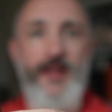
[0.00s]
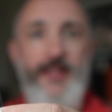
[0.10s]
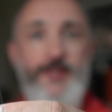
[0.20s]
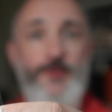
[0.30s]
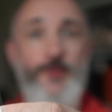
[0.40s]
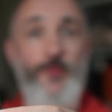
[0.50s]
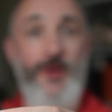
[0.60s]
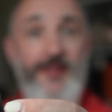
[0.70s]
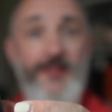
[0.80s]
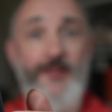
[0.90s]
and so it
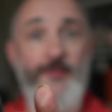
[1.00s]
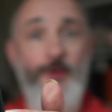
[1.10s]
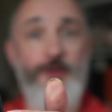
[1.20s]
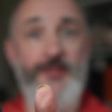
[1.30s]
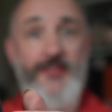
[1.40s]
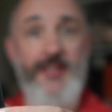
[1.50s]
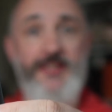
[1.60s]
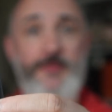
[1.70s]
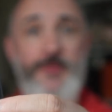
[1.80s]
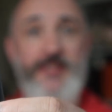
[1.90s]
will focus on
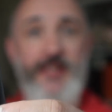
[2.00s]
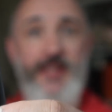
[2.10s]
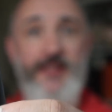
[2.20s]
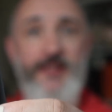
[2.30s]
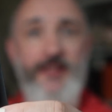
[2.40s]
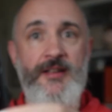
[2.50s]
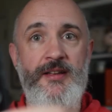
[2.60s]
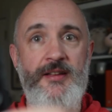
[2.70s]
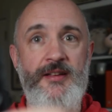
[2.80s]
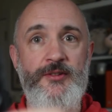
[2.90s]
this. Press it again,
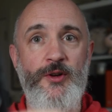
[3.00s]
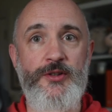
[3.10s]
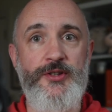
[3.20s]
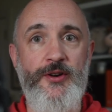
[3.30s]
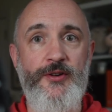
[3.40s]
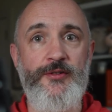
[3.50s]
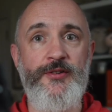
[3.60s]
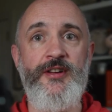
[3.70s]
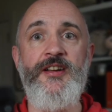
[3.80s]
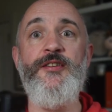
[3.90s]
toggles it off,
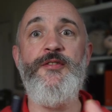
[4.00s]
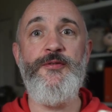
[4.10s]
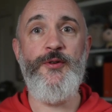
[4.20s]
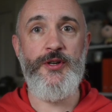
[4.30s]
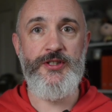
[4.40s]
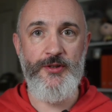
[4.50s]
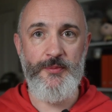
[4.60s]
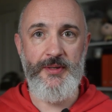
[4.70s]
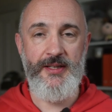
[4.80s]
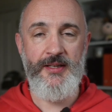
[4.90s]
focuses
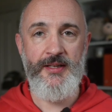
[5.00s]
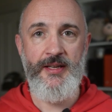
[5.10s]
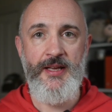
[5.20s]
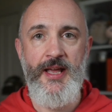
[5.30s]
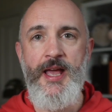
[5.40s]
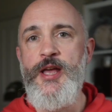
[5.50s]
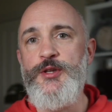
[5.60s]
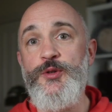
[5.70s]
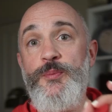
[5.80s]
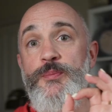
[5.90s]
on me.
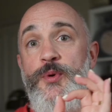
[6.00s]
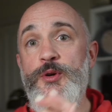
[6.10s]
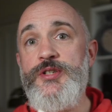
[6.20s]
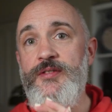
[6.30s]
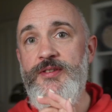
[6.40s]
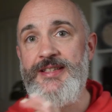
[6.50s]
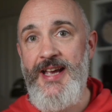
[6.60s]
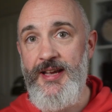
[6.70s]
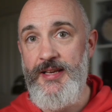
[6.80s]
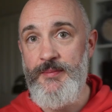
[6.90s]
So most of the
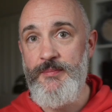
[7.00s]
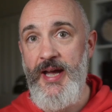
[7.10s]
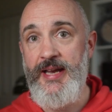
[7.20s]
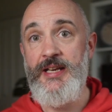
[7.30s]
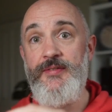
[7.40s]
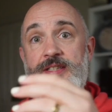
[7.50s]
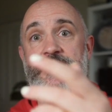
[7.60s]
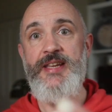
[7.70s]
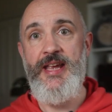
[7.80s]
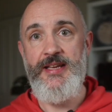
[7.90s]
time, I can have it
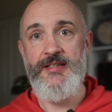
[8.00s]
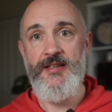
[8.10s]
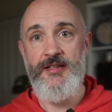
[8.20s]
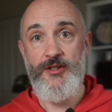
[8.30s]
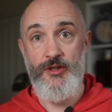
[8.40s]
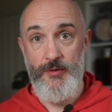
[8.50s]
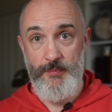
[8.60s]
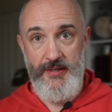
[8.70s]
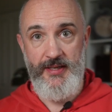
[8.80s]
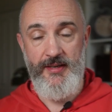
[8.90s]
set to
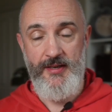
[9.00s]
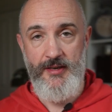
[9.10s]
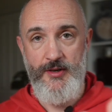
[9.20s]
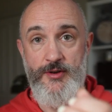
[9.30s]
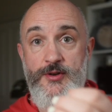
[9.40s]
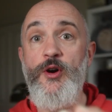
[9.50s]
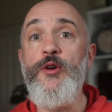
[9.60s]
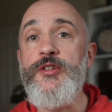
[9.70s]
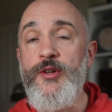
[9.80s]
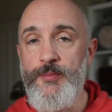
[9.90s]
be
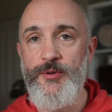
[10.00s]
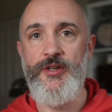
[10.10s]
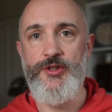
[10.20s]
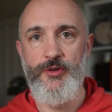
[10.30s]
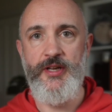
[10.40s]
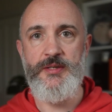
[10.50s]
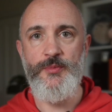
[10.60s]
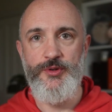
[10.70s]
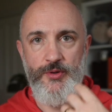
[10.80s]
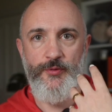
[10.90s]
not on product showcase
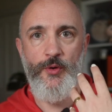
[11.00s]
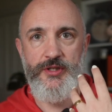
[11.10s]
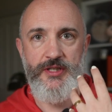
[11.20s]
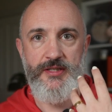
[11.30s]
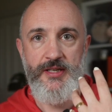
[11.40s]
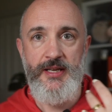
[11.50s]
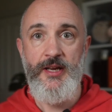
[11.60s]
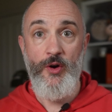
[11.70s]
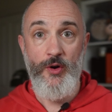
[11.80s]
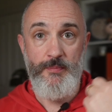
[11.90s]
mode, so it focuses
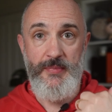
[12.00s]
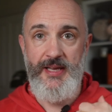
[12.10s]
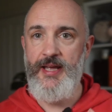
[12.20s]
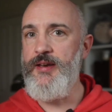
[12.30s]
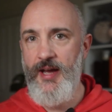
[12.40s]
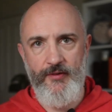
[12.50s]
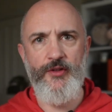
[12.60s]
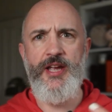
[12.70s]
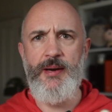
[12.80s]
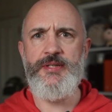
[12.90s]
on me, and I've
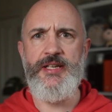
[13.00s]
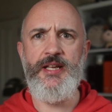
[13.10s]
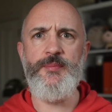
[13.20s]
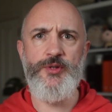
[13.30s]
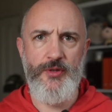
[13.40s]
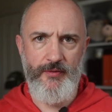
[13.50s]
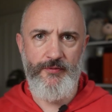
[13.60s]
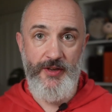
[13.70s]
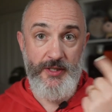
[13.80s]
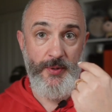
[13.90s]
got the camera set up so that
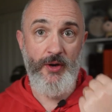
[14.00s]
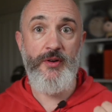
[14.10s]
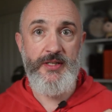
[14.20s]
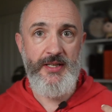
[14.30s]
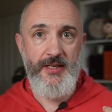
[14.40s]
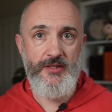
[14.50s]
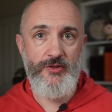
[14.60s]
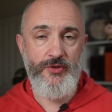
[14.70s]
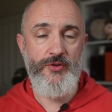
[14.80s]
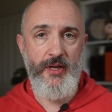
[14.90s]
face priority is
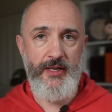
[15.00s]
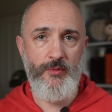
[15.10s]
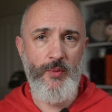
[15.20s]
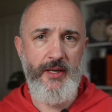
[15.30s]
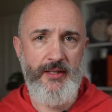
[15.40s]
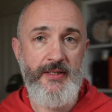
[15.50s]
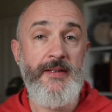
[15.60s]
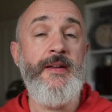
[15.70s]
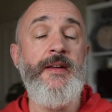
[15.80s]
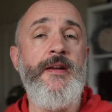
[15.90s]
true in wide
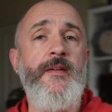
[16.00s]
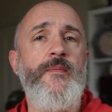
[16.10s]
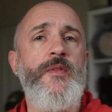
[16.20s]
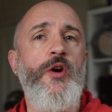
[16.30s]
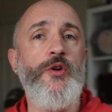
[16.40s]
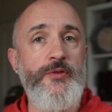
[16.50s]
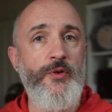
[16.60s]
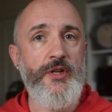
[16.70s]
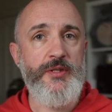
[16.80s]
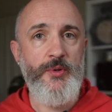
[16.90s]

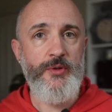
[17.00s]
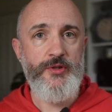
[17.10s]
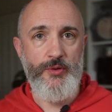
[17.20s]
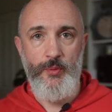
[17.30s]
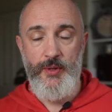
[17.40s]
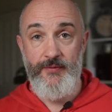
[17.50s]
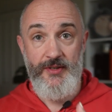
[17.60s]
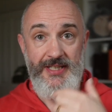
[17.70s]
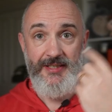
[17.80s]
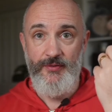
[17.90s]
autofocus mode, so whenever
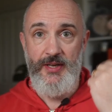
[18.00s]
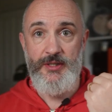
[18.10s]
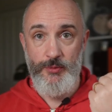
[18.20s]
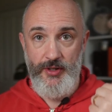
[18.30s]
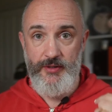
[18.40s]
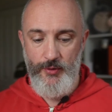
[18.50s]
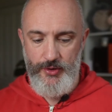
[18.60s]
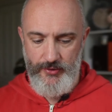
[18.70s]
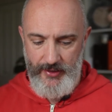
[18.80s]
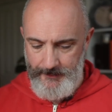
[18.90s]
it sees a face it will try to
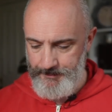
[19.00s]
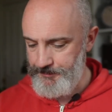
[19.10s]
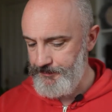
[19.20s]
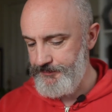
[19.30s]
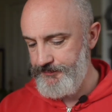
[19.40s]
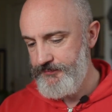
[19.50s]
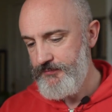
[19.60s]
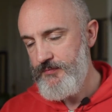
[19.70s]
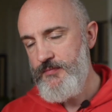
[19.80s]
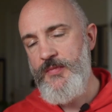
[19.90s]
focus on that.
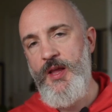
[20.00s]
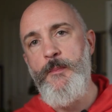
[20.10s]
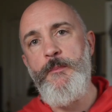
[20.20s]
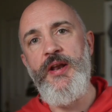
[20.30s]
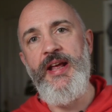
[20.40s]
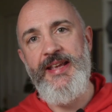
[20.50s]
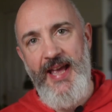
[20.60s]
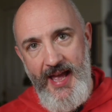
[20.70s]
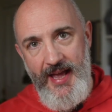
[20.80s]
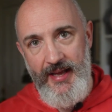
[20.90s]
But I
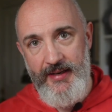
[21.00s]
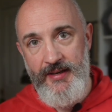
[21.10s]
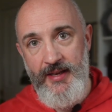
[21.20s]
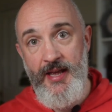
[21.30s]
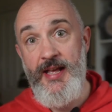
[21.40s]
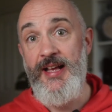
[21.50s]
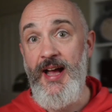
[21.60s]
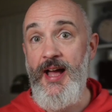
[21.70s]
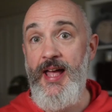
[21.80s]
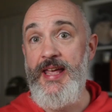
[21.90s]
can
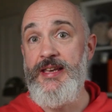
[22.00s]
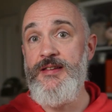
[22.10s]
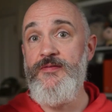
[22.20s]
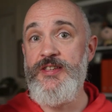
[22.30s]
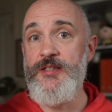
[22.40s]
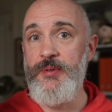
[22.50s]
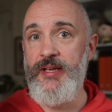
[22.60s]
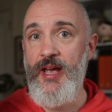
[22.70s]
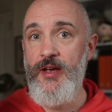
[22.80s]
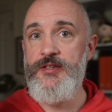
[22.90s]

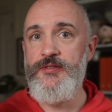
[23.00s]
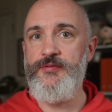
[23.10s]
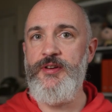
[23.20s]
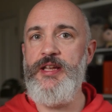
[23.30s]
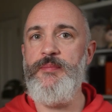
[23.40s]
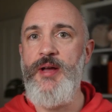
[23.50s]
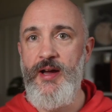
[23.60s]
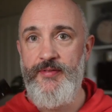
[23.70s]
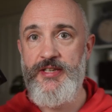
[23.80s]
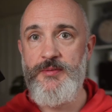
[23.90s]
invisibly out of frame
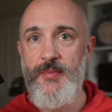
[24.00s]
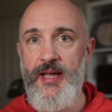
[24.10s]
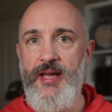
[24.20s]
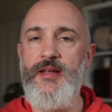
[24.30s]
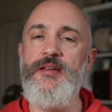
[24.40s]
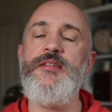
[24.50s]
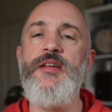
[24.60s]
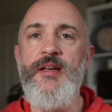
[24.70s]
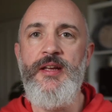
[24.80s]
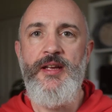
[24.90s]
have this in my hand,
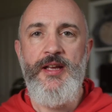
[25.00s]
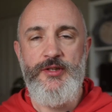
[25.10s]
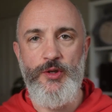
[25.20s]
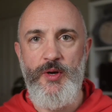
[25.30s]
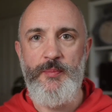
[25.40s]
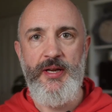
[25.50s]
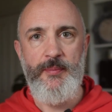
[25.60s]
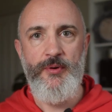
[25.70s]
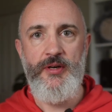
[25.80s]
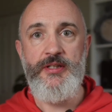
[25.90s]
so that when I bring a
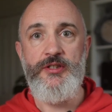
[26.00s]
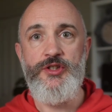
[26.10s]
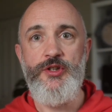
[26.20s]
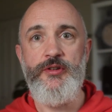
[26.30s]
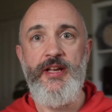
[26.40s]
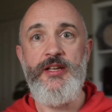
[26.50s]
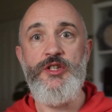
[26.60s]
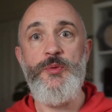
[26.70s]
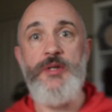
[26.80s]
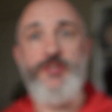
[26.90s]
product into shot I can
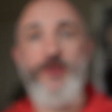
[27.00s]
switch